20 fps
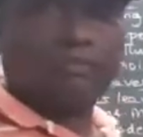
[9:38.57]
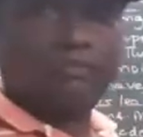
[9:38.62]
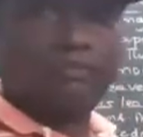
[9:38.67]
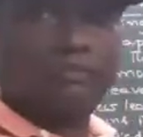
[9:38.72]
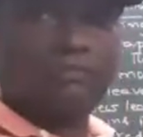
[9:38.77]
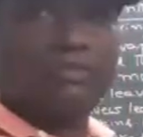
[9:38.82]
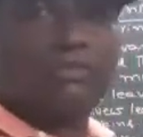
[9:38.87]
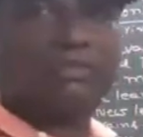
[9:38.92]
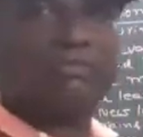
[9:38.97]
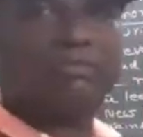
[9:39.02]

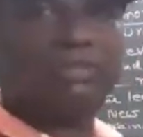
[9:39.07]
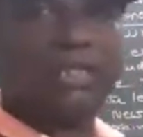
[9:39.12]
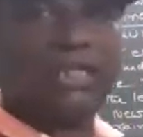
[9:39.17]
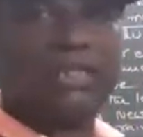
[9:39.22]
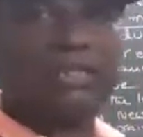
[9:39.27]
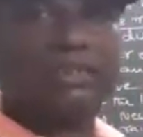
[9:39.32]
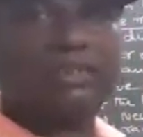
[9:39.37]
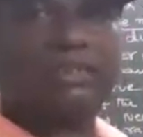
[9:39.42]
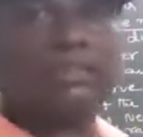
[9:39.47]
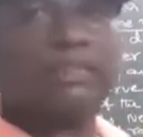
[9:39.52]
Which
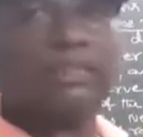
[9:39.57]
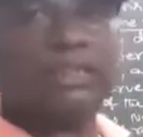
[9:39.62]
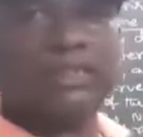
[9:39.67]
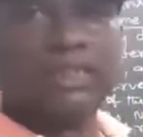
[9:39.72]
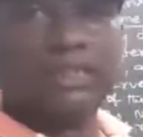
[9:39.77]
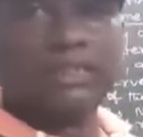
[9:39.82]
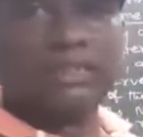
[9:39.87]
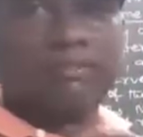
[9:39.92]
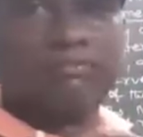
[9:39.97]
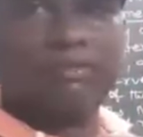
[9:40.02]
forest?
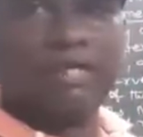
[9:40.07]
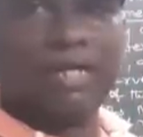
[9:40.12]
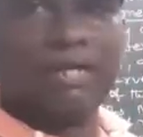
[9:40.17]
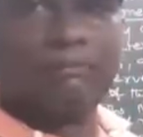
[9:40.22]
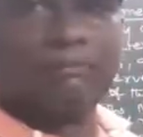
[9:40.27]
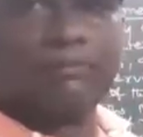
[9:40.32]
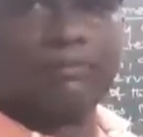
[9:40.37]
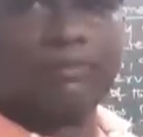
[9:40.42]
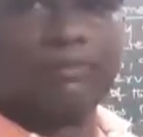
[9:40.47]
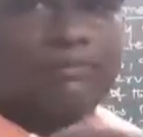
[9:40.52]

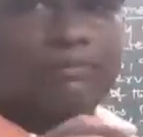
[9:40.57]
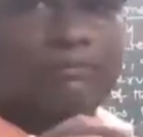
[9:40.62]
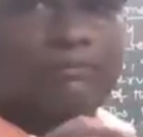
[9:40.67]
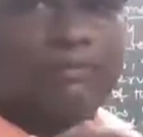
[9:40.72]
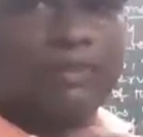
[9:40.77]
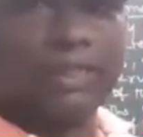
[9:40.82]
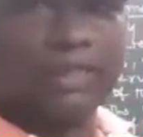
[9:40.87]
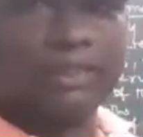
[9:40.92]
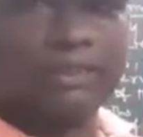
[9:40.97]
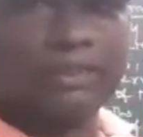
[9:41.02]
Swamp
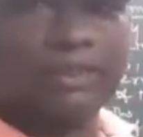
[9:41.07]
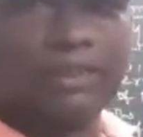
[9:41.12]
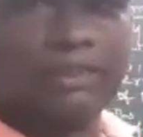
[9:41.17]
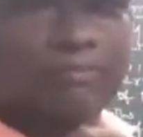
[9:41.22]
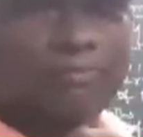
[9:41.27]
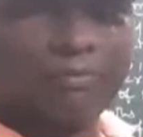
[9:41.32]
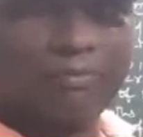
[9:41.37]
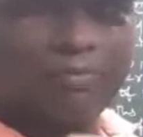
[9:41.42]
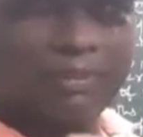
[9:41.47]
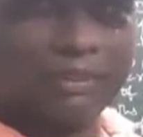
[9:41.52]
forest.
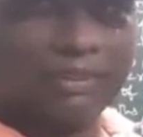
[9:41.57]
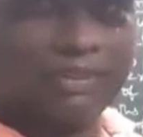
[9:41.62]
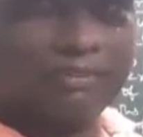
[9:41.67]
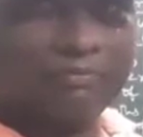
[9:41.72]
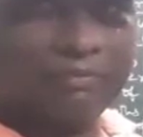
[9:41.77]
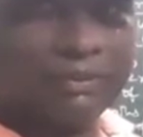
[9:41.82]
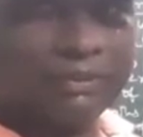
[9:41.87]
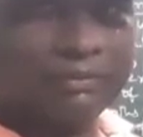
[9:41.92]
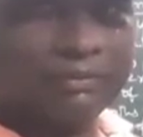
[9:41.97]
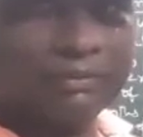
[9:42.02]
Remember that
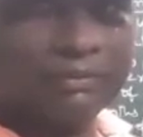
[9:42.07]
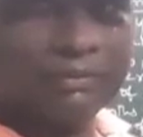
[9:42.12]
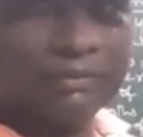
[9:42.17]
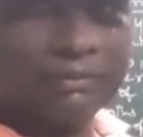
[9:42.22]
one.